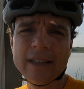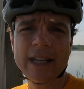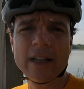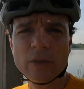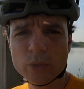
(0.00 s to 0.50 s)

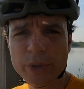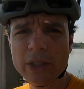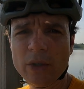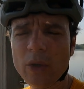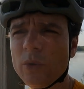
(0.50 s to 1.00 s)
like a
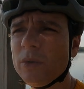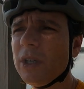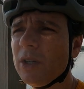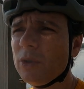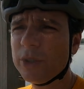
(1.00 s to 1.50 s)
real
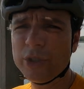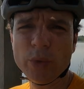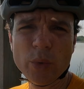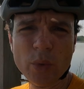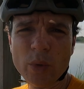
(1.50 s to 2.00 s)
retool